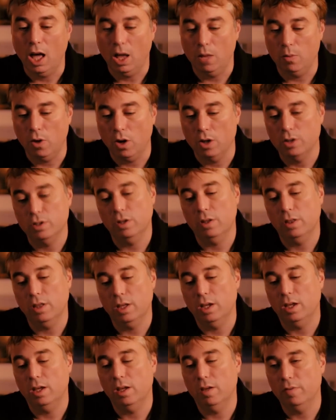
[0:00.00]
And we're also
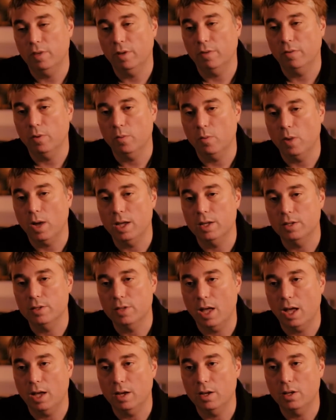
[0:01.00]
thinking of different
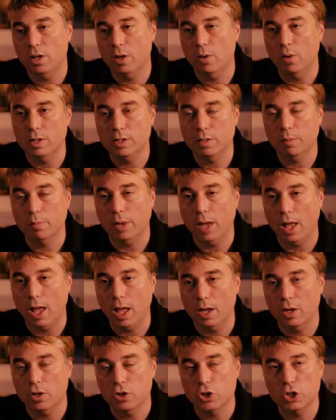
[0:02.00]
ways that you as a
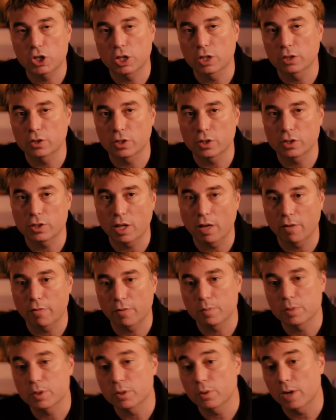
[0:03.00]
player could shield
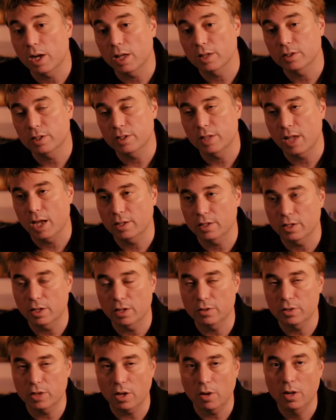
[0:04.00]
yourself from someone else detecting
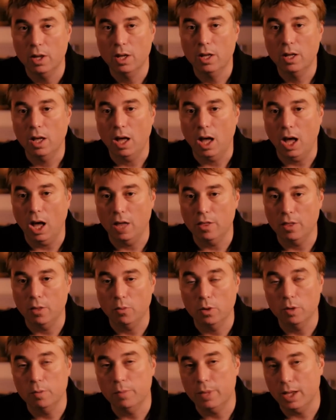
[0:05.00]
you. So
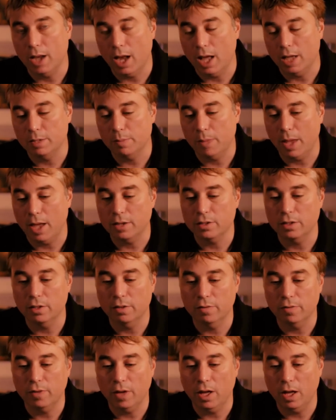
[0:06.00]
there will be an aspect
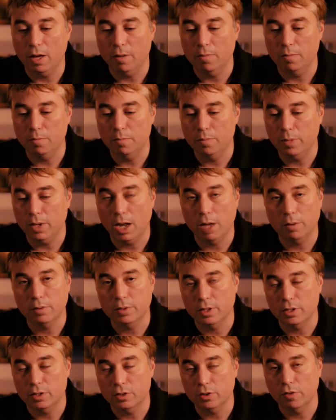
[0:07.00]
of being able
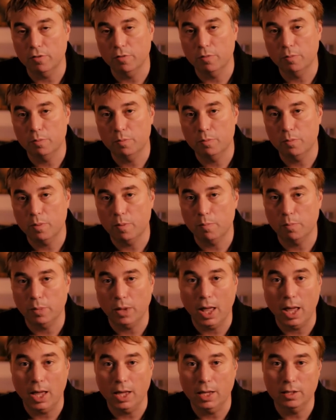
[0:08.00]
to sort of
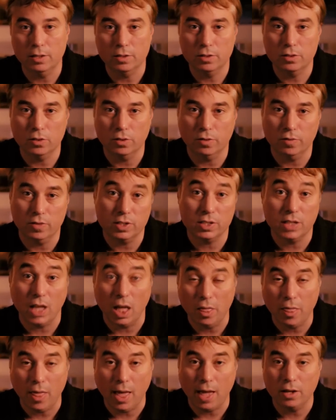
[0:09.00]
play sort of the
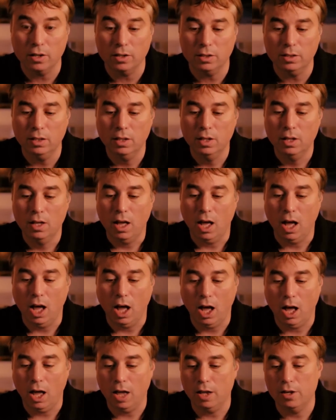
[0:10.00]
stealth angle,
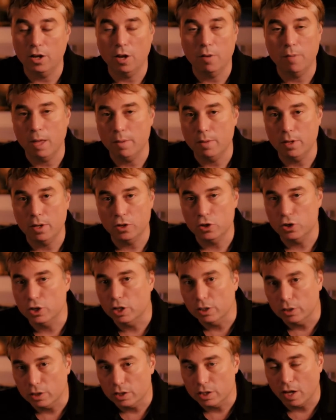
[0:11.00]
and maybe you can
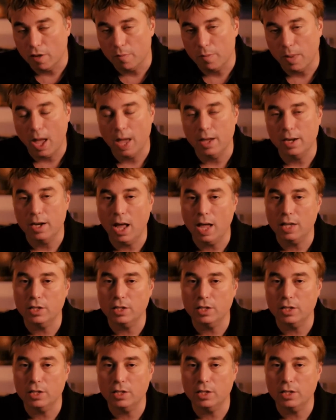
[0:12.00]
shield yourself behind an